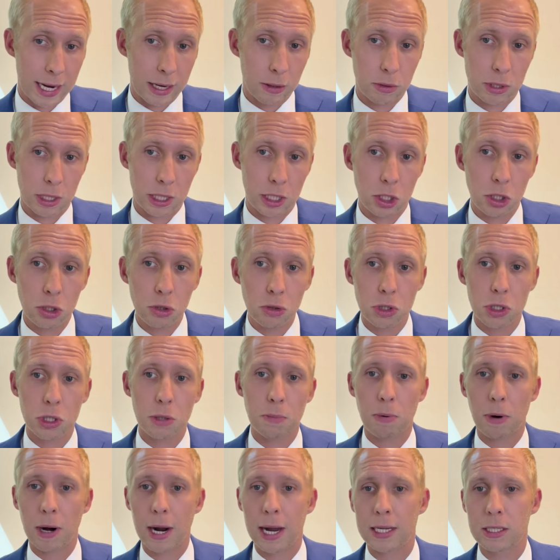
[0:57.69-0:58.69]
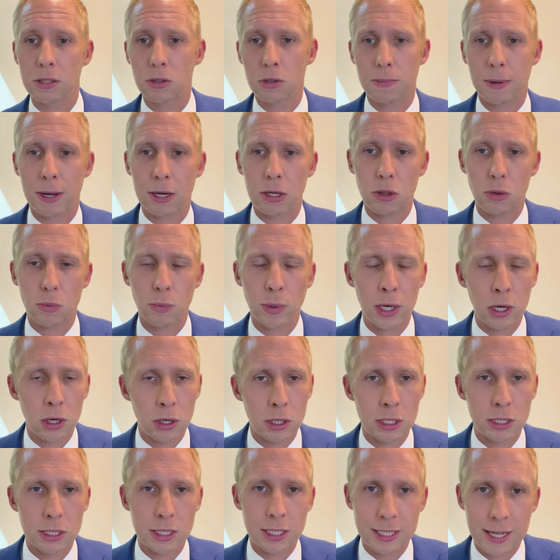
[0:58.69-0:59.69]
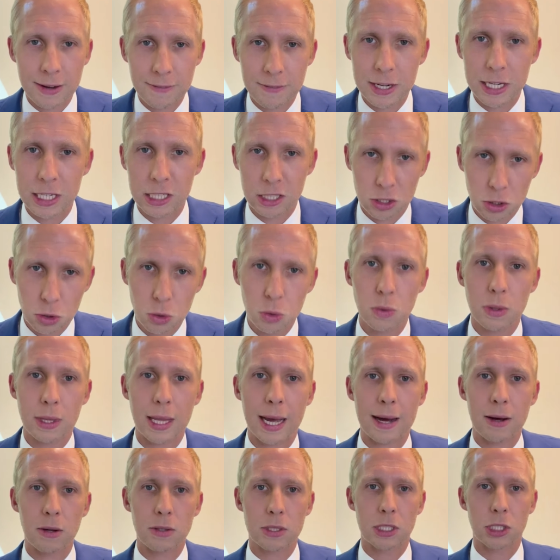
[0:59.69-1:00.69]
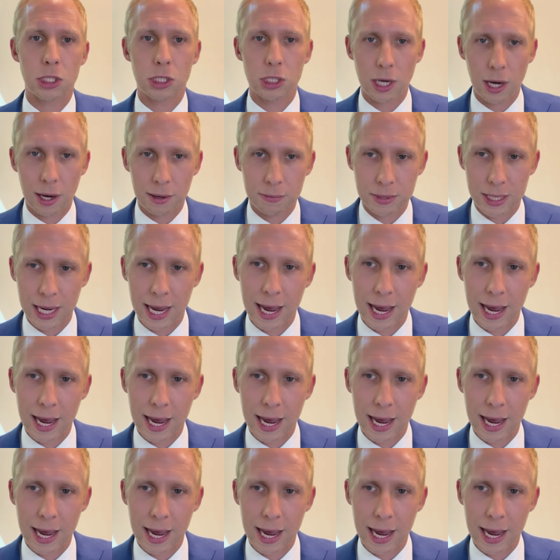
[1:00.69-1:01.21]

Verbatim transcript: It was a huge surprise. It was about 372,000 jobs